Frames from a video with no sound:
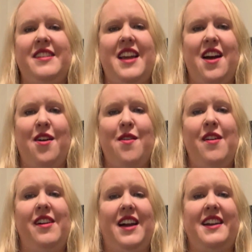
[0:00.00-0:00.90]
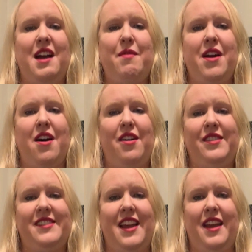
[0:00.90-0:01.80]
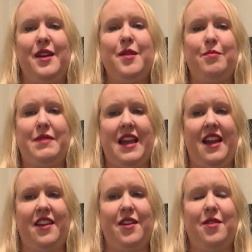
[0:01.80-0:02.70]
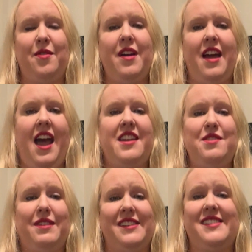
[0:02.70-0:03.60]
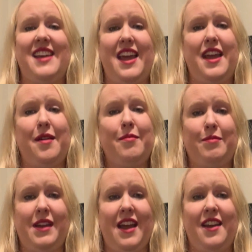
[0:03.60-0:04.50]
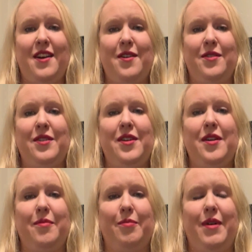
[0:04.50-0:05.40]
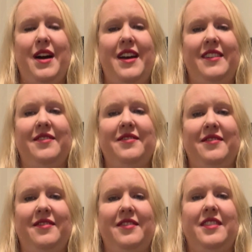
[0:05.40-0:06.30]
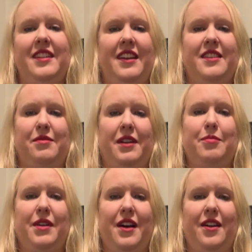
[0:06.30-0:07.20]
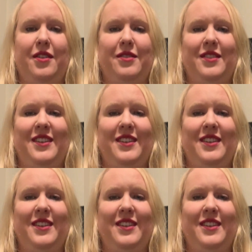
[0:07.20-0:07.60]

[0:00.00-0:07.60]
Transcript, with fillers: Now, I know we all say piano, and you can say piano, but it's really piano,